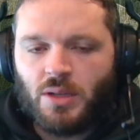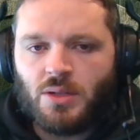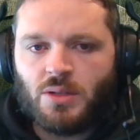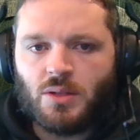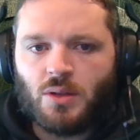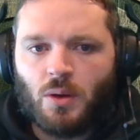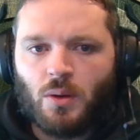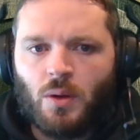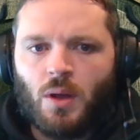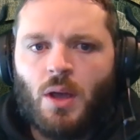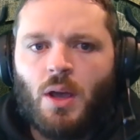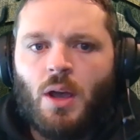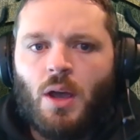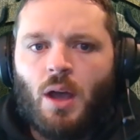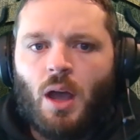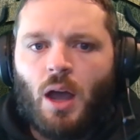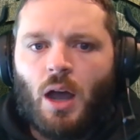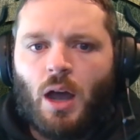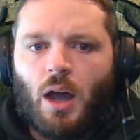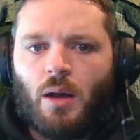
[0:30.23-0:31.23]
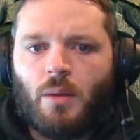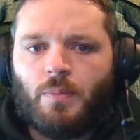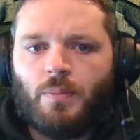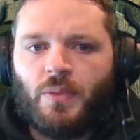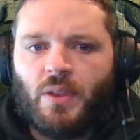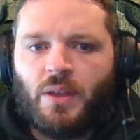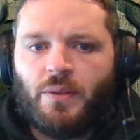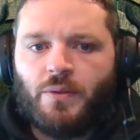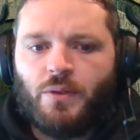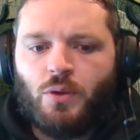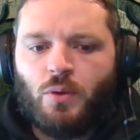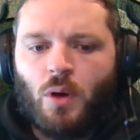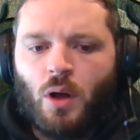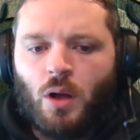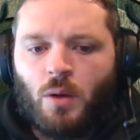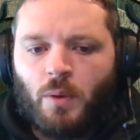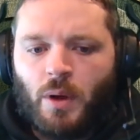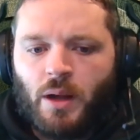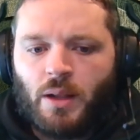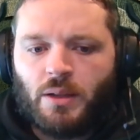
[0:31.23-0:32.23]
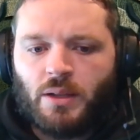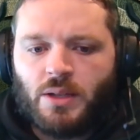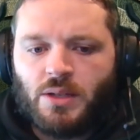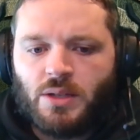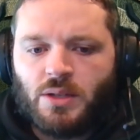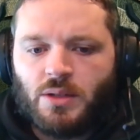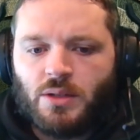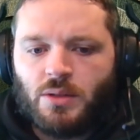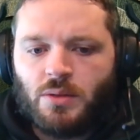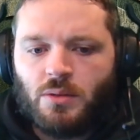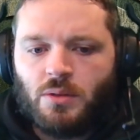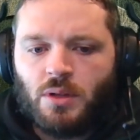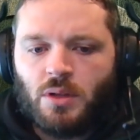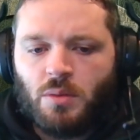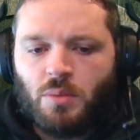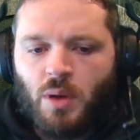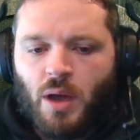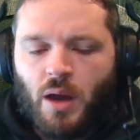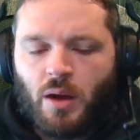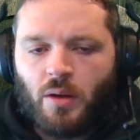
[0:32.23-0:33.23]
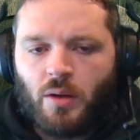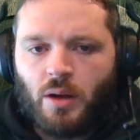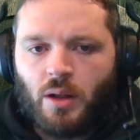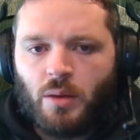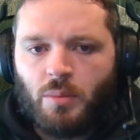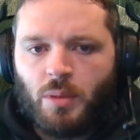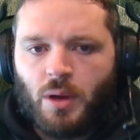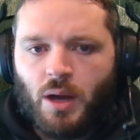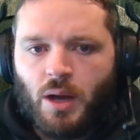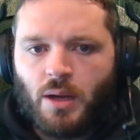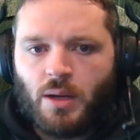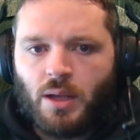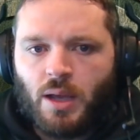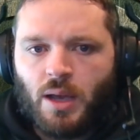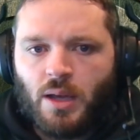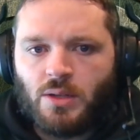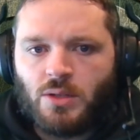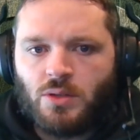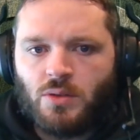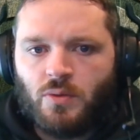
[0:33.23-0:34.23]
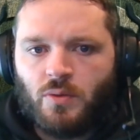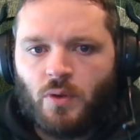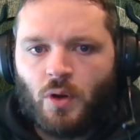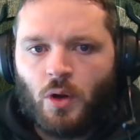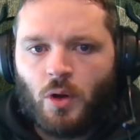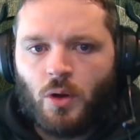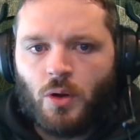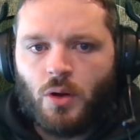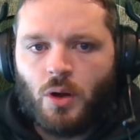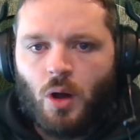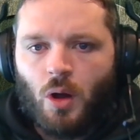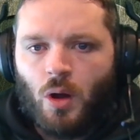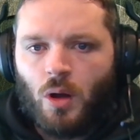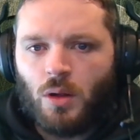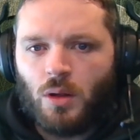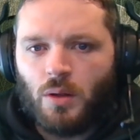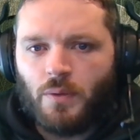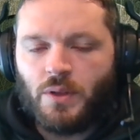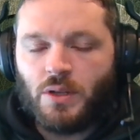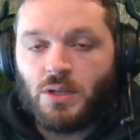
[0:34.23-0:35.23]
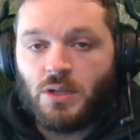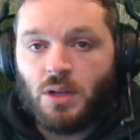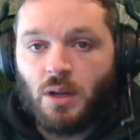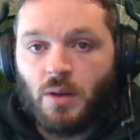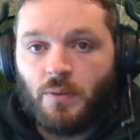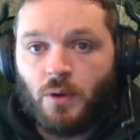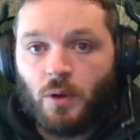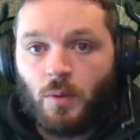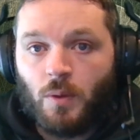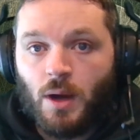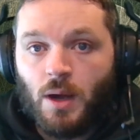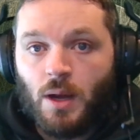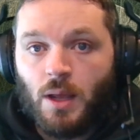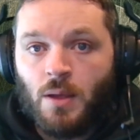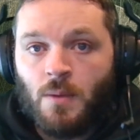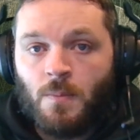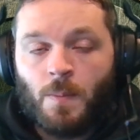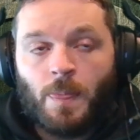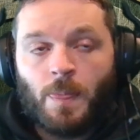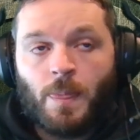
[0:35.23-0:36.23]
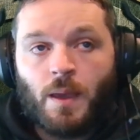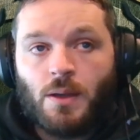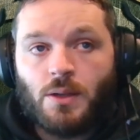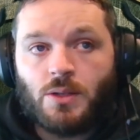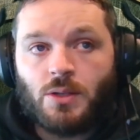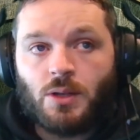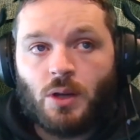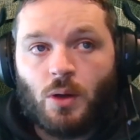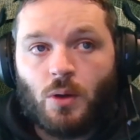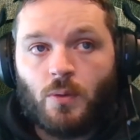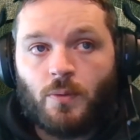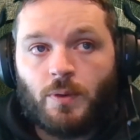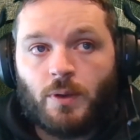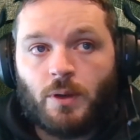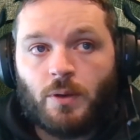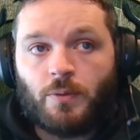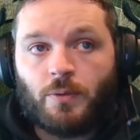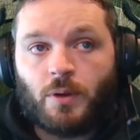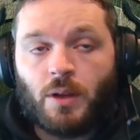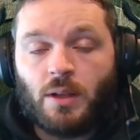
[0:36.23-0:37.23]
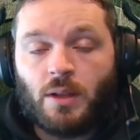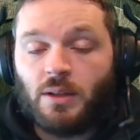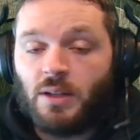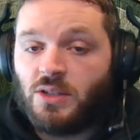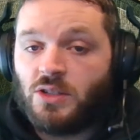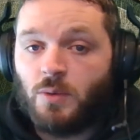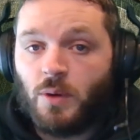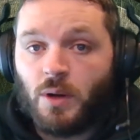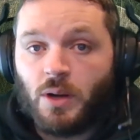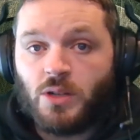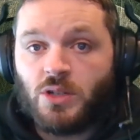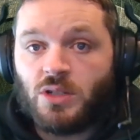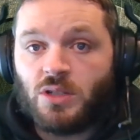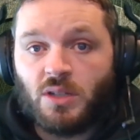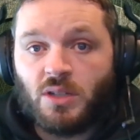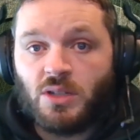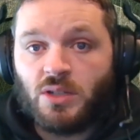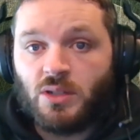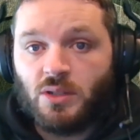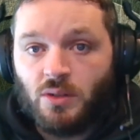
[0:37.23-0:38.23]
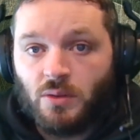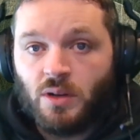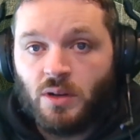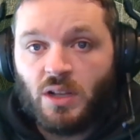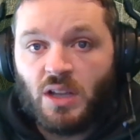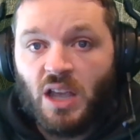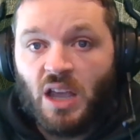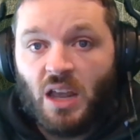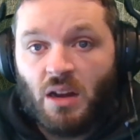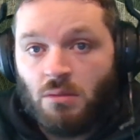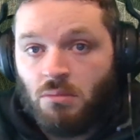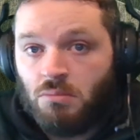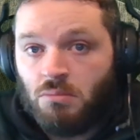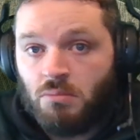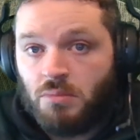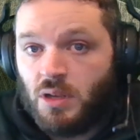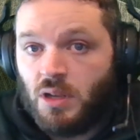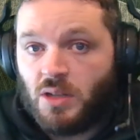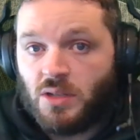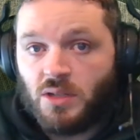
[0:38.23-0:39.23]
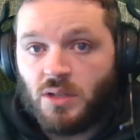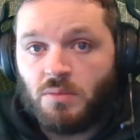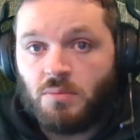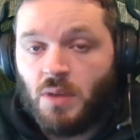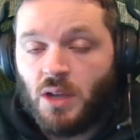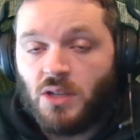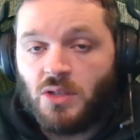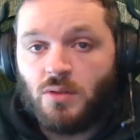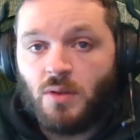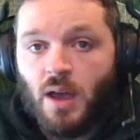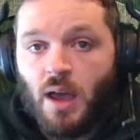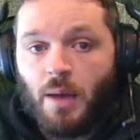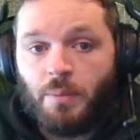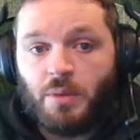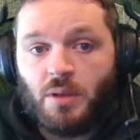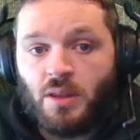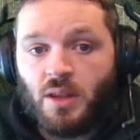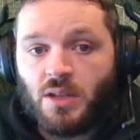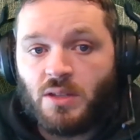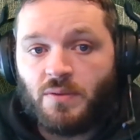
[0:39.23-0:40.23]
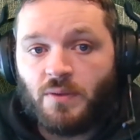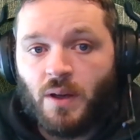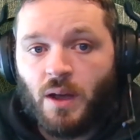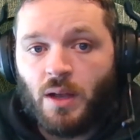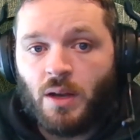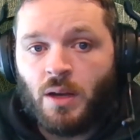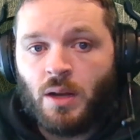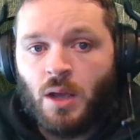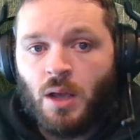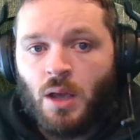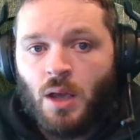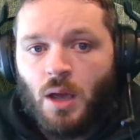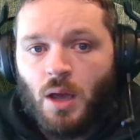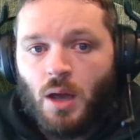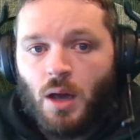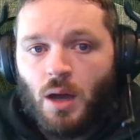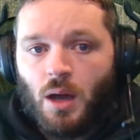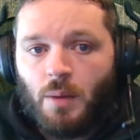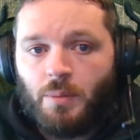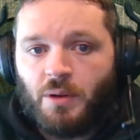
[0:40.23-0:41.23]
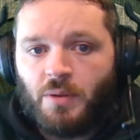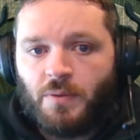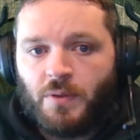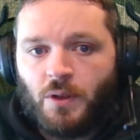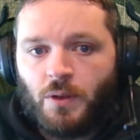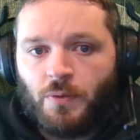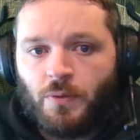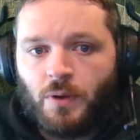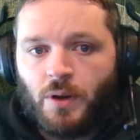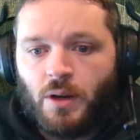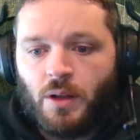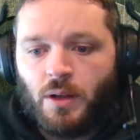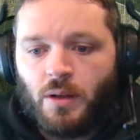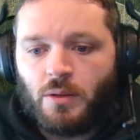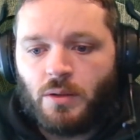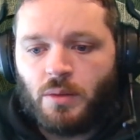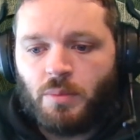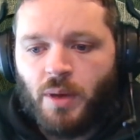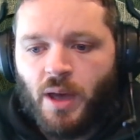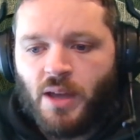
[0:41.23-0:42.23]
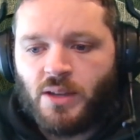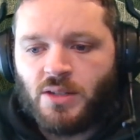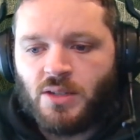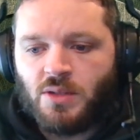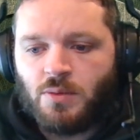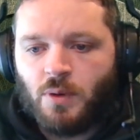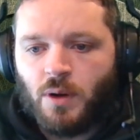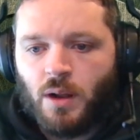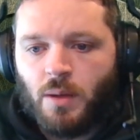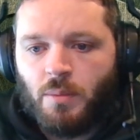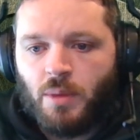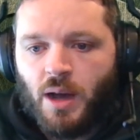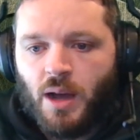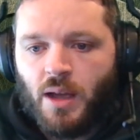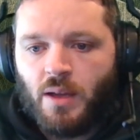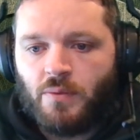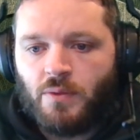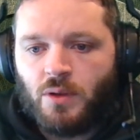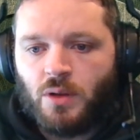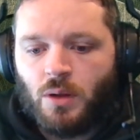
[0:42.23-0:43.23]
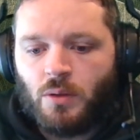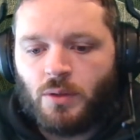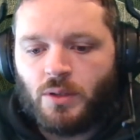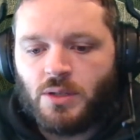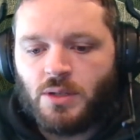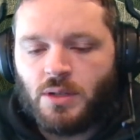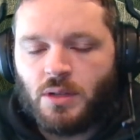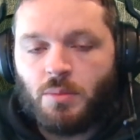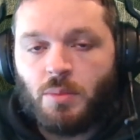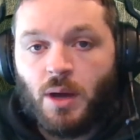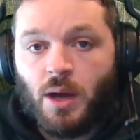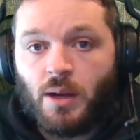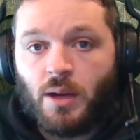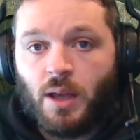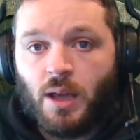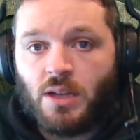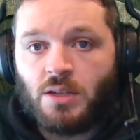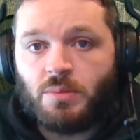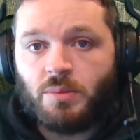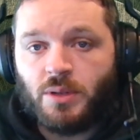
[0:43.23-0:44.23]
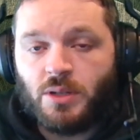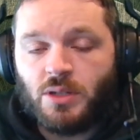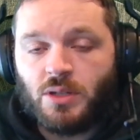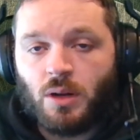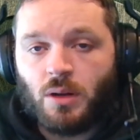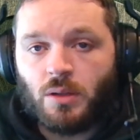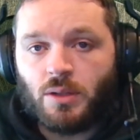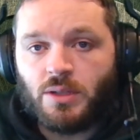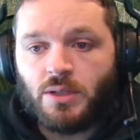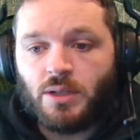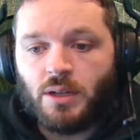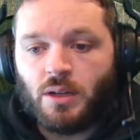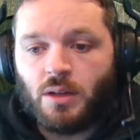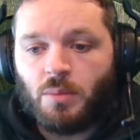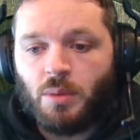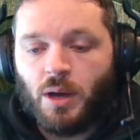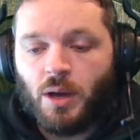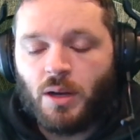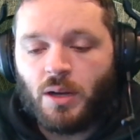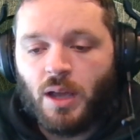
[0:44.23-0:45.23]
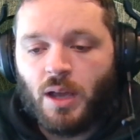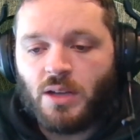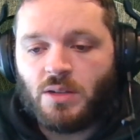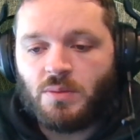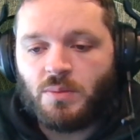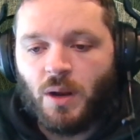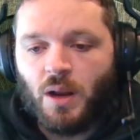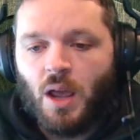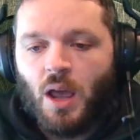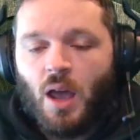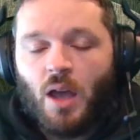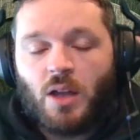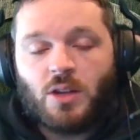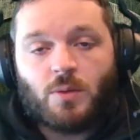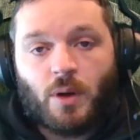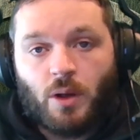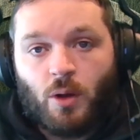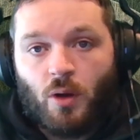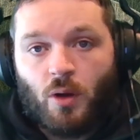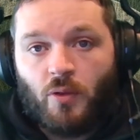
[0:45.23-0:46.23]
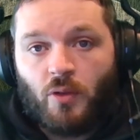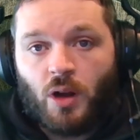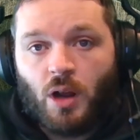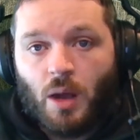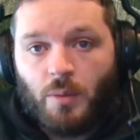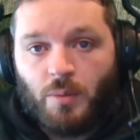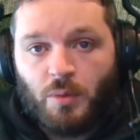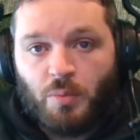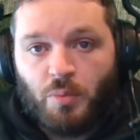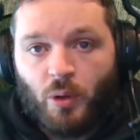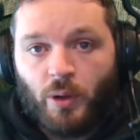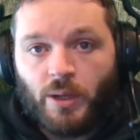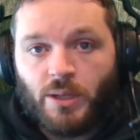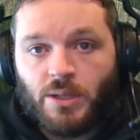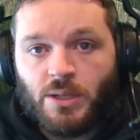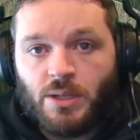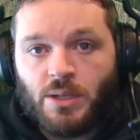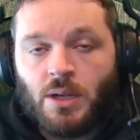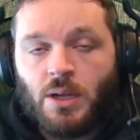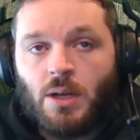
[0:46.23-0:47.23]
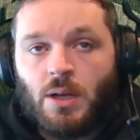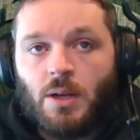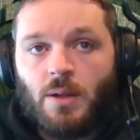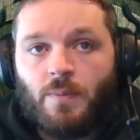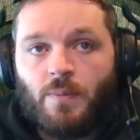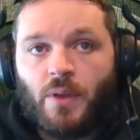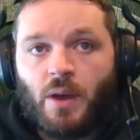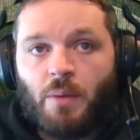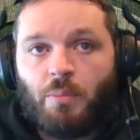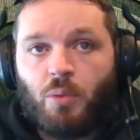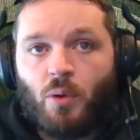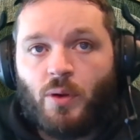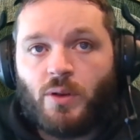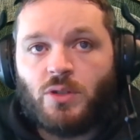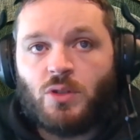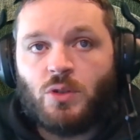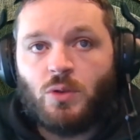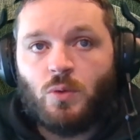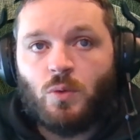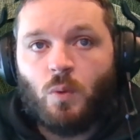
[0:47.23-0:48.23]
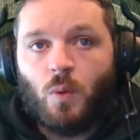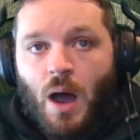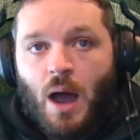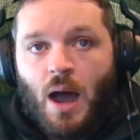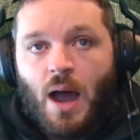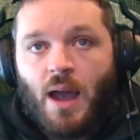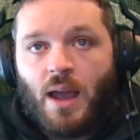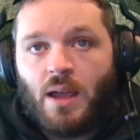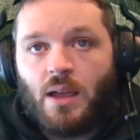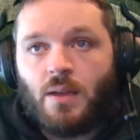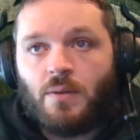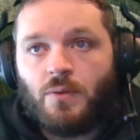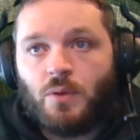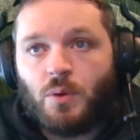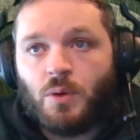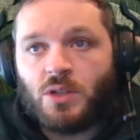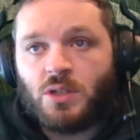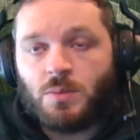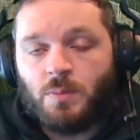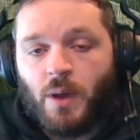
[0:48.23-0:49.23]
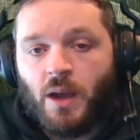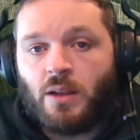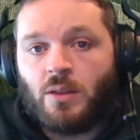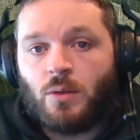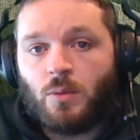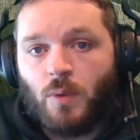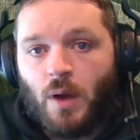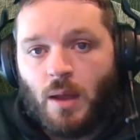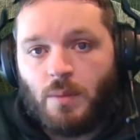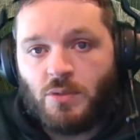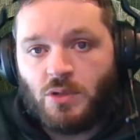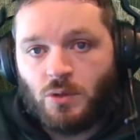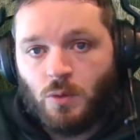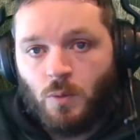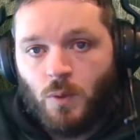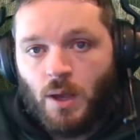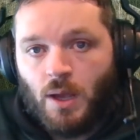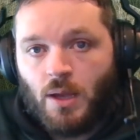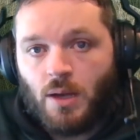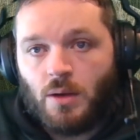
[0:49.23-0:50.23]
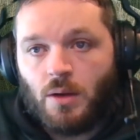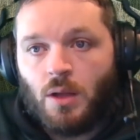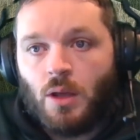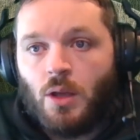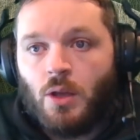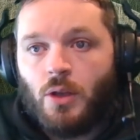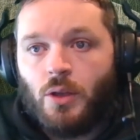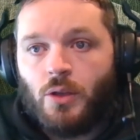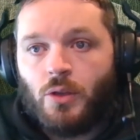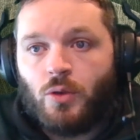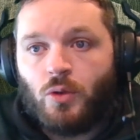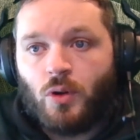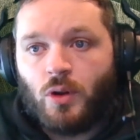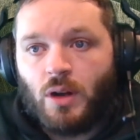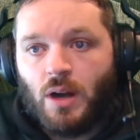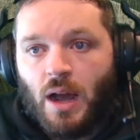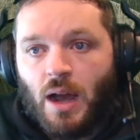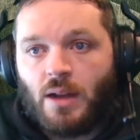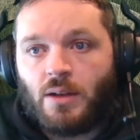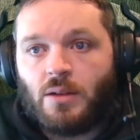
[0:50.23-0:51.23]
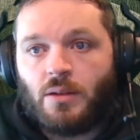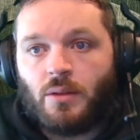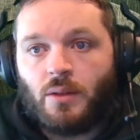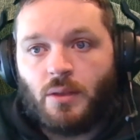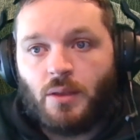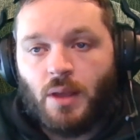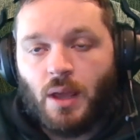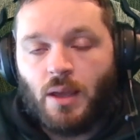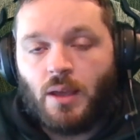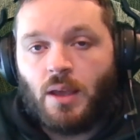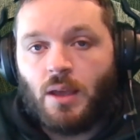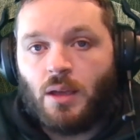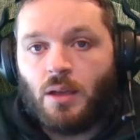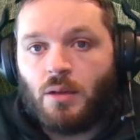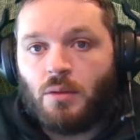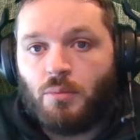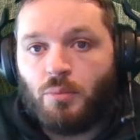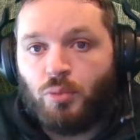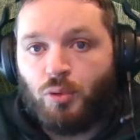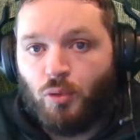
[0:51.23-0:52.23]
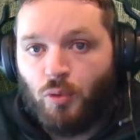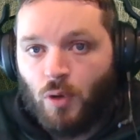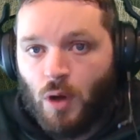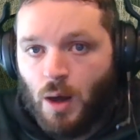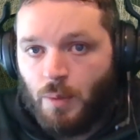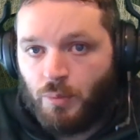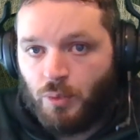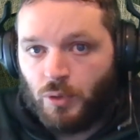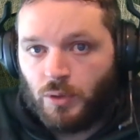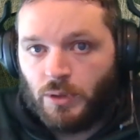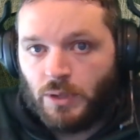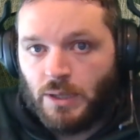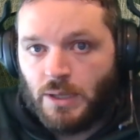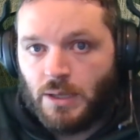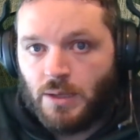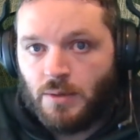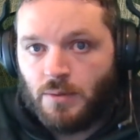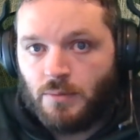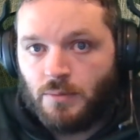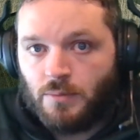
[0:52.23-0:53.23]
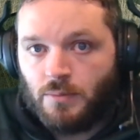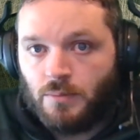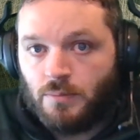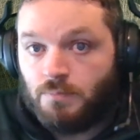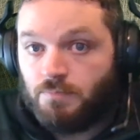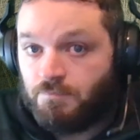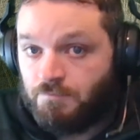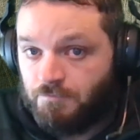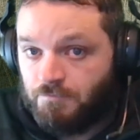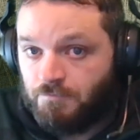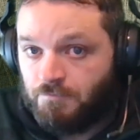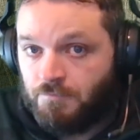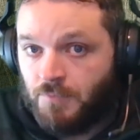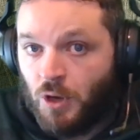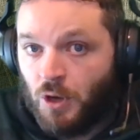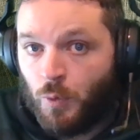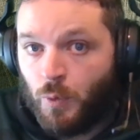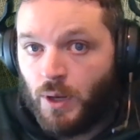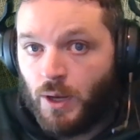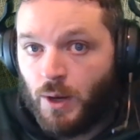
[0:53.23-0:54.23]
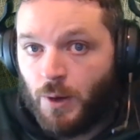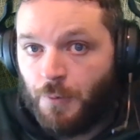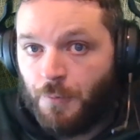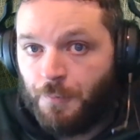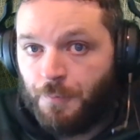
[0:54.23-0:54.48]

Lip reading: So if you already listened to the Packernet podcast, you've heard all of this stuff already. So feel free, unless you want to just listen to it again because it makes you happy, that's fine. But feel free to pass this one on by. If you don't listen to the podcast, please start listening to the podcast. But just want to go over a couple points that point to why, if you expect the Rams to win, you're not thinking properly. Here we go.